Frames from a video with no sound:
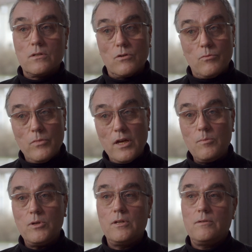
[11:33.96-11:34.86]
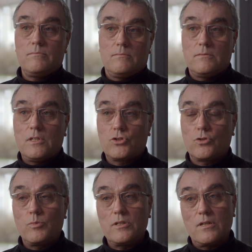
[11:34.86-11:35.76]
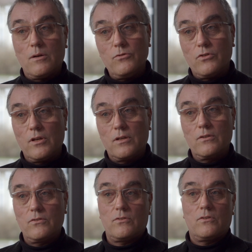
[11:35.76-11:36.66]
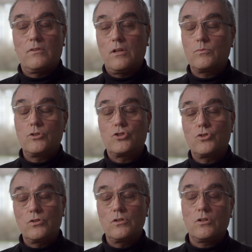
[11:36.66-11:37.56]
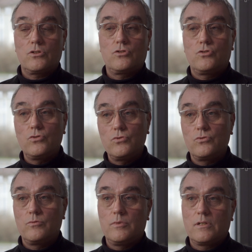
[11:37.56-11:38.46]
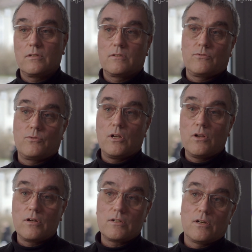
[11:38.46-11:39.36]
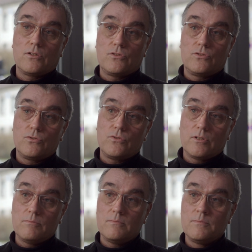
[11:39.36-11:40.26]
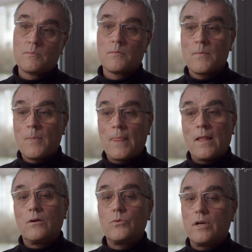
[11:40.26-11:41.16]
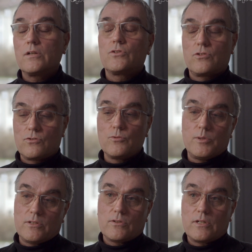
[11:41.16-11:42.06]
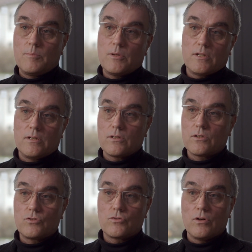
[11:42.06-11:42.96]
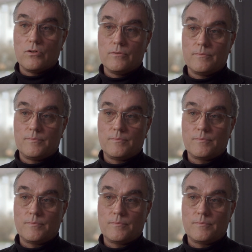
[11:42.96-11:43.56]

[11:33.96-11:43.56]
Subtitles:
So maybe there should be some things that we should not do, because if we learn how to do them, we are too stupid to keep it under control.